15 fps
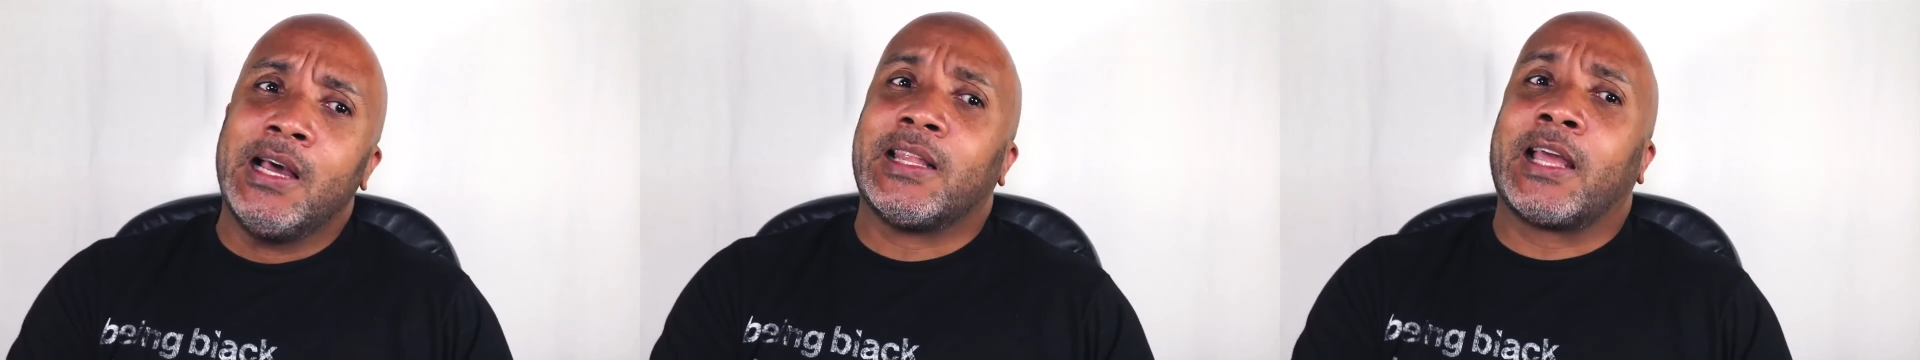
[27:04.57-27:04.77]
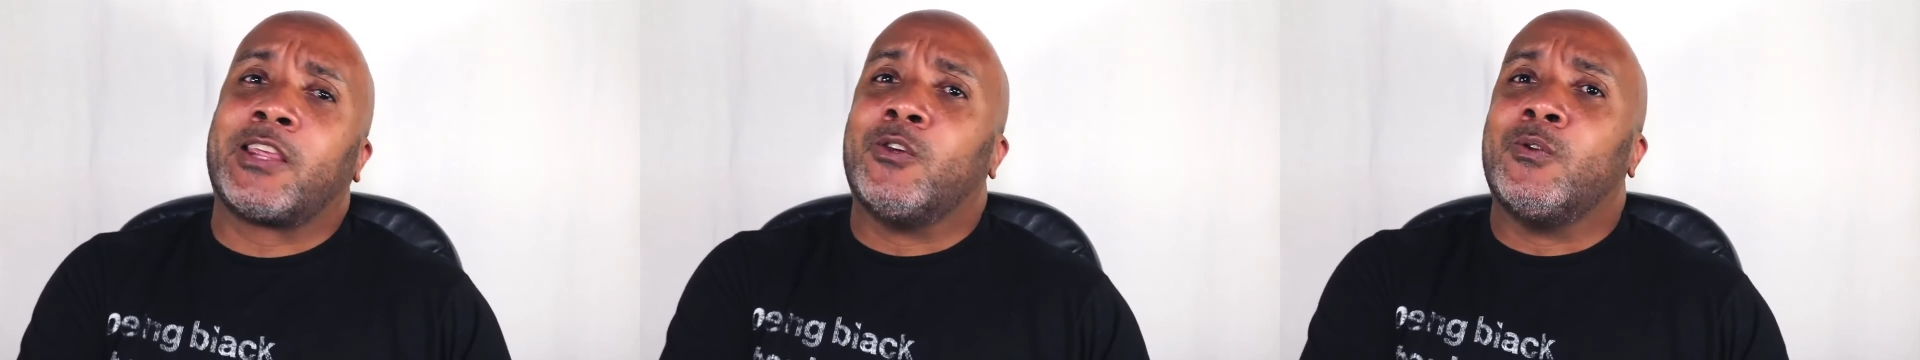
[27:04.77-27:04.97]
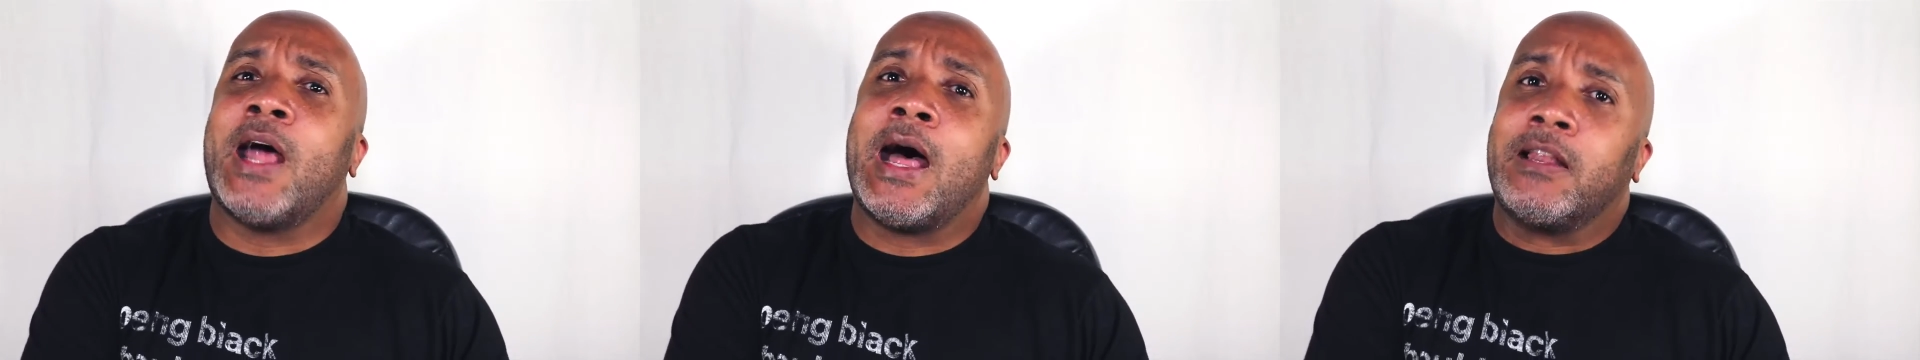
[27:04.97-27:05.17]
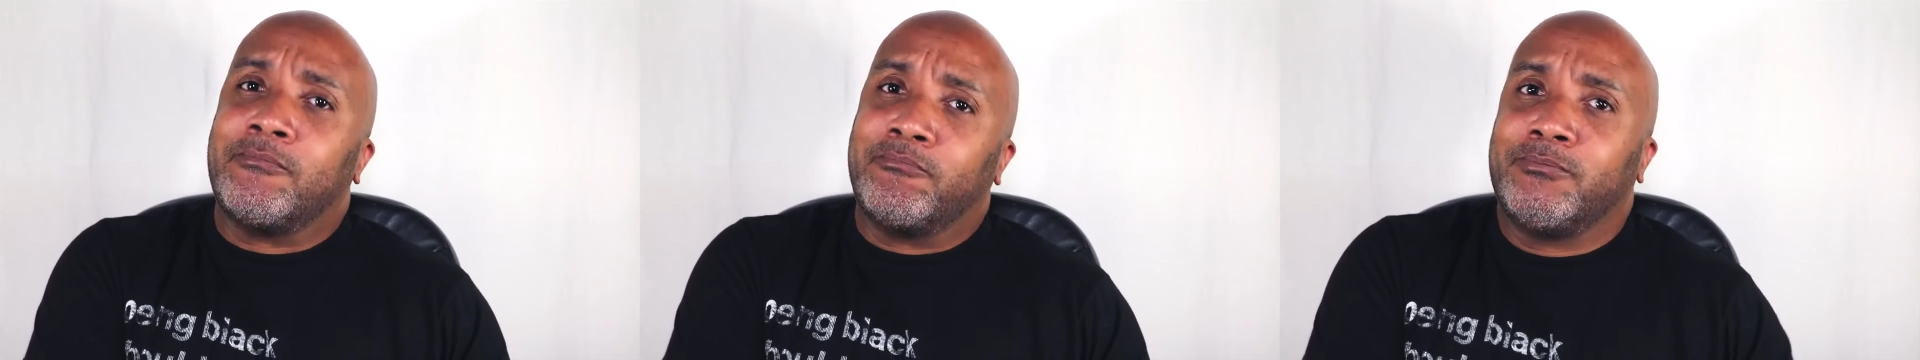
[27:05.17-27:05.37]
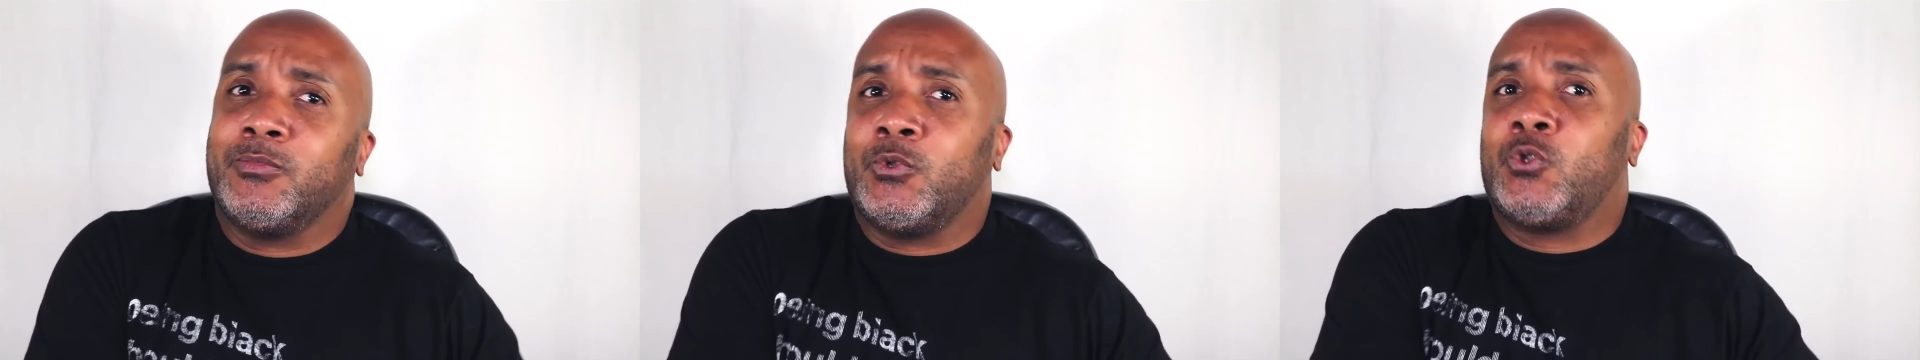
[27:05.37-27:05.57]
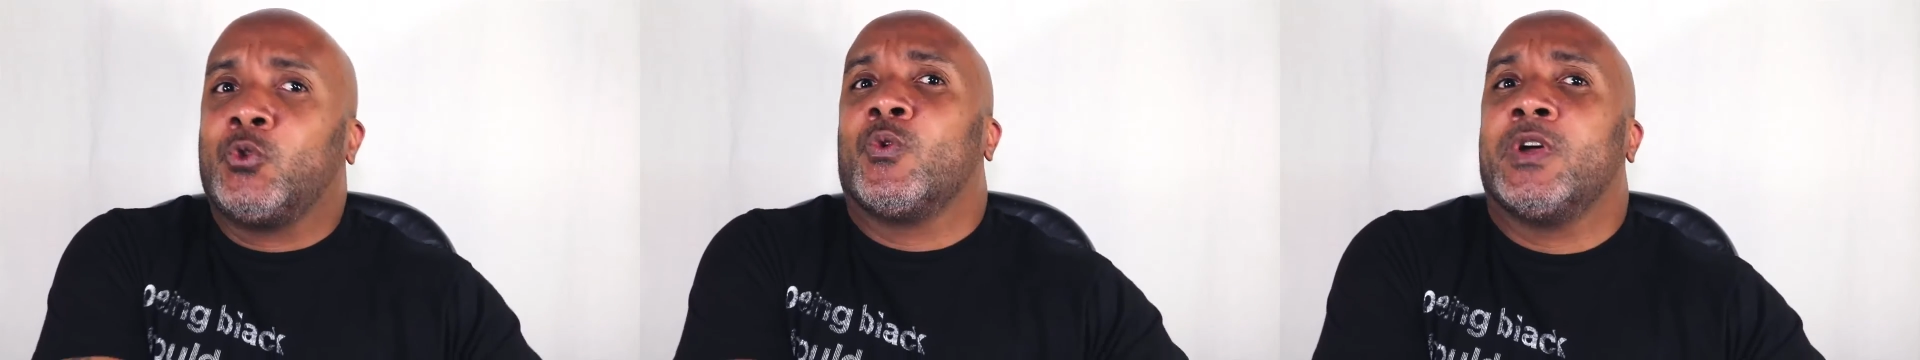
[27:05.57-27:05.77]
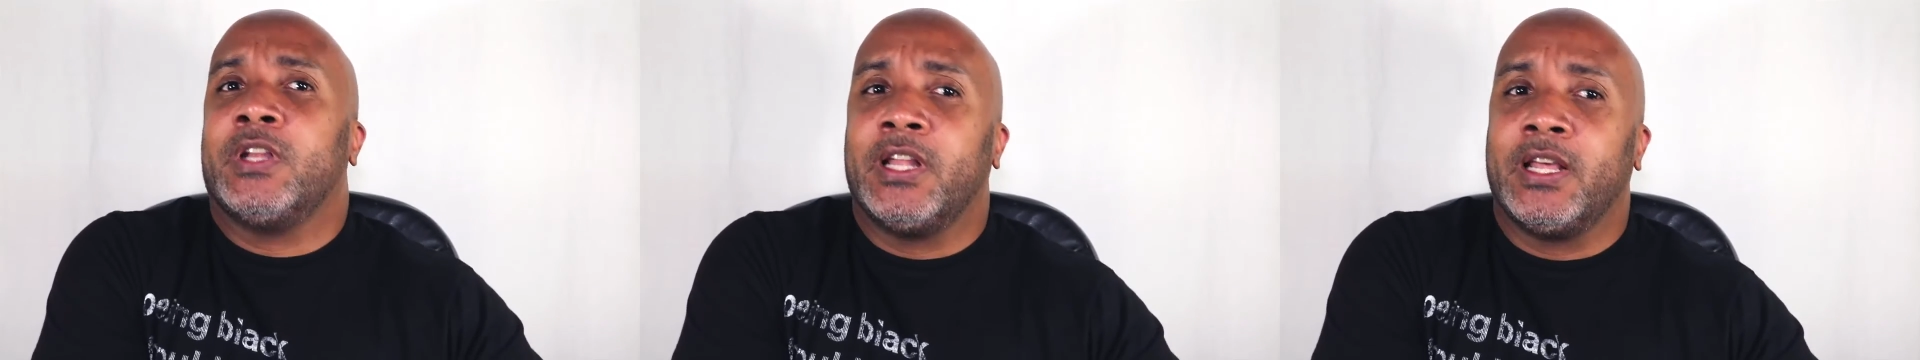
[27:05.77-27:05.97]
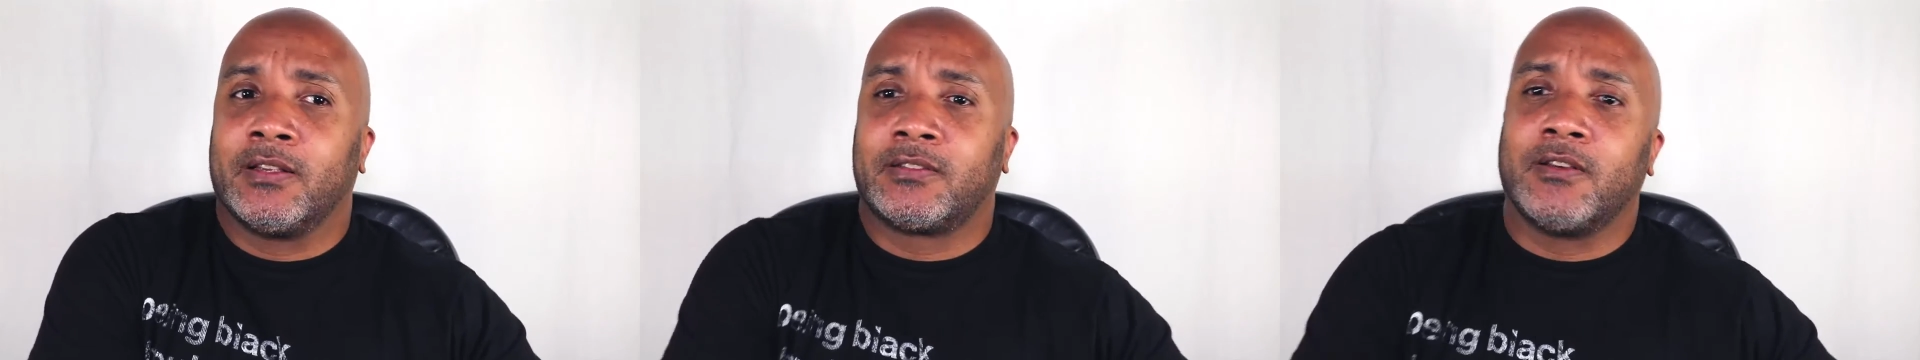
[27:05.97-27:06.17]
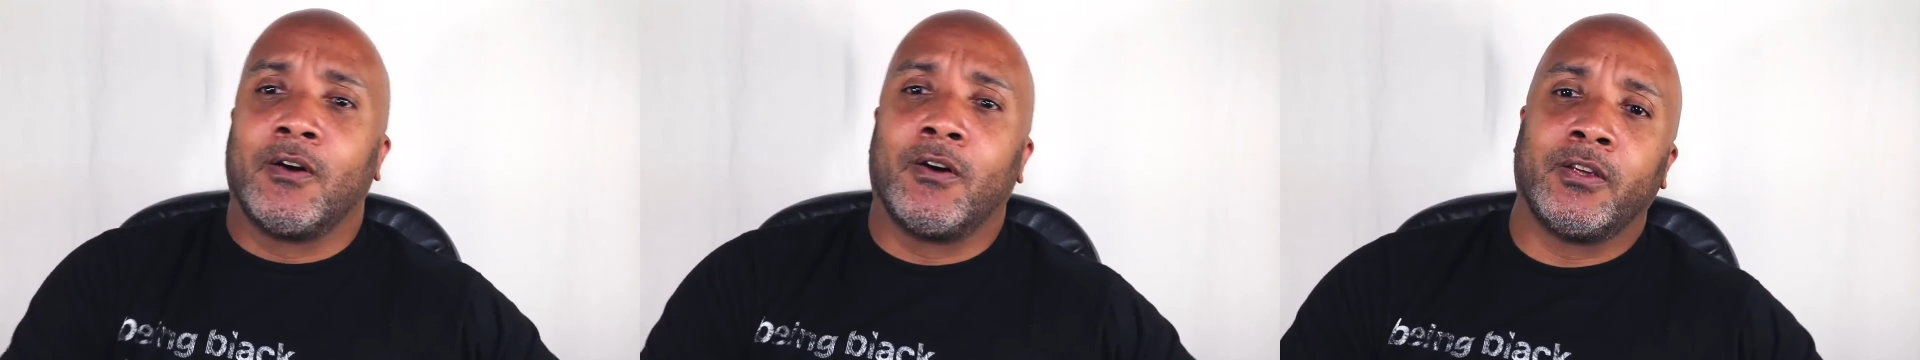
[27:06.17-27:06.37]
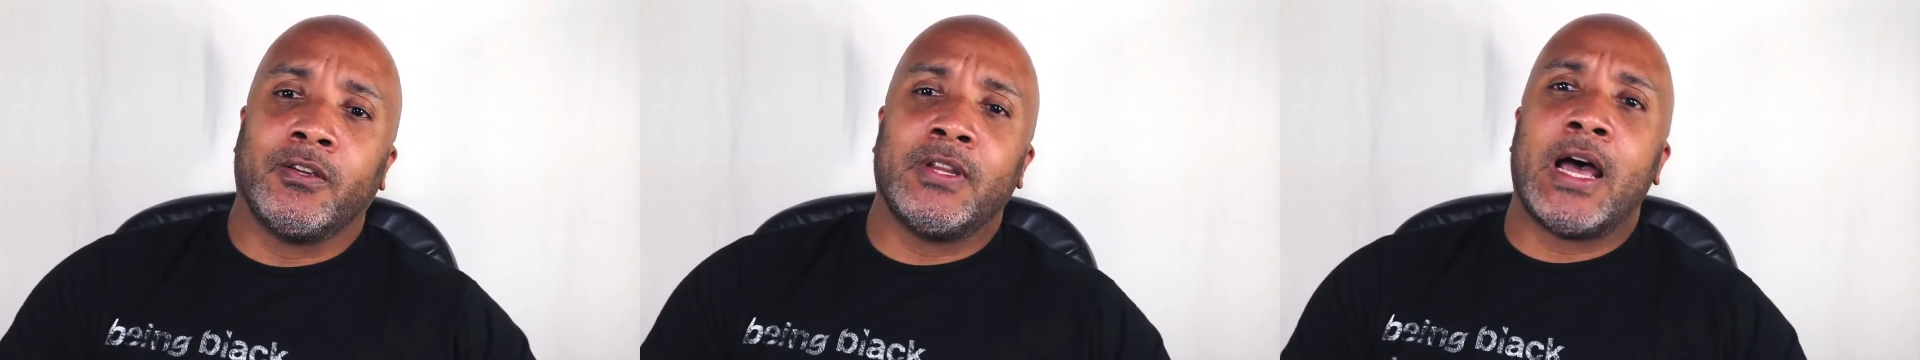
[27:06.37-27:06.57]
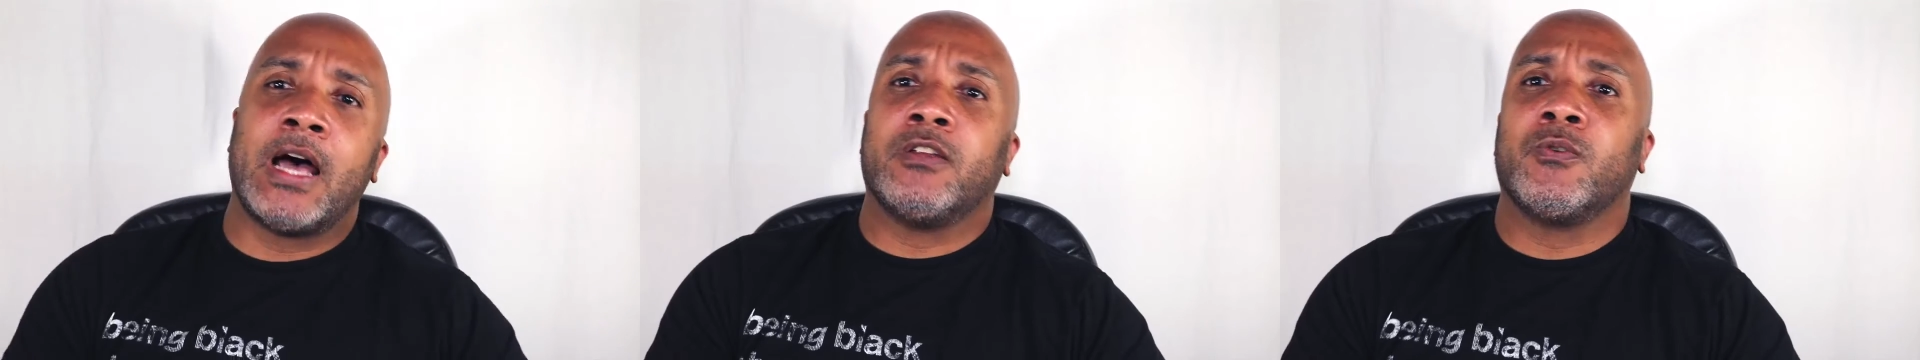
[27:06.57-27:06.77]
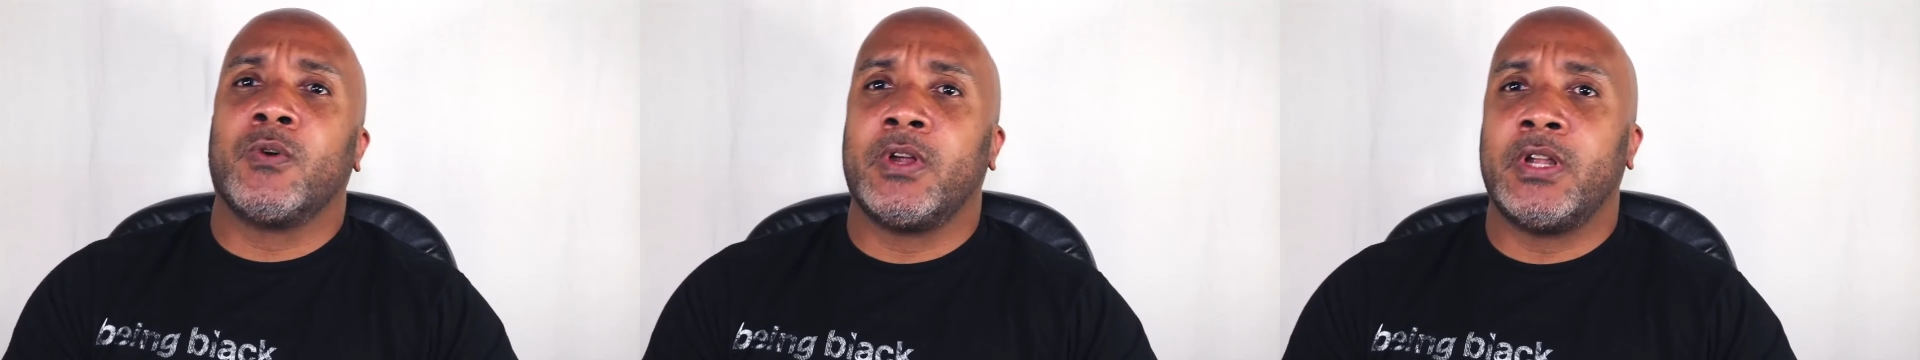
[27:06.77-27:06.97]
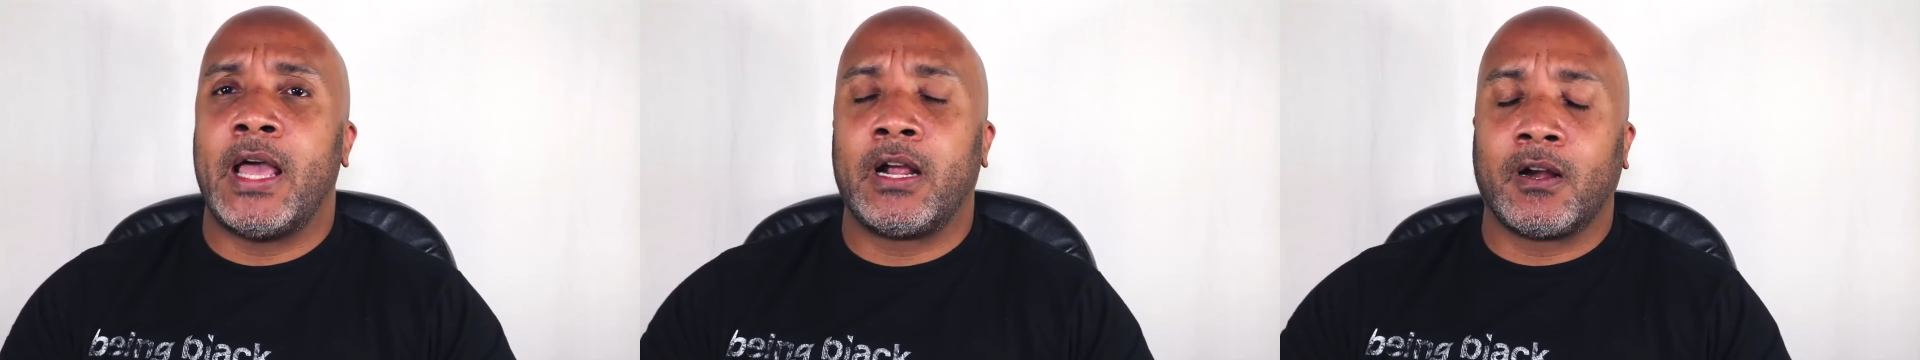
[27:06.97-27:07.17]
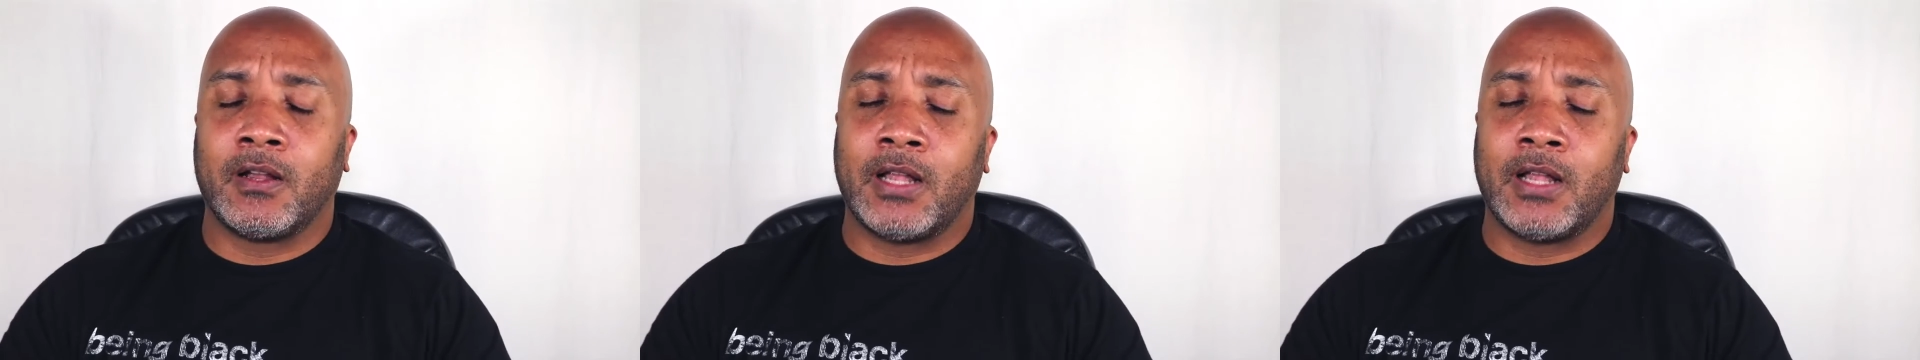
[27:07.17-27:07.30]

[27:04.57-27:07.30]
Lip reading: like, you're not doing this, or you're not doing that,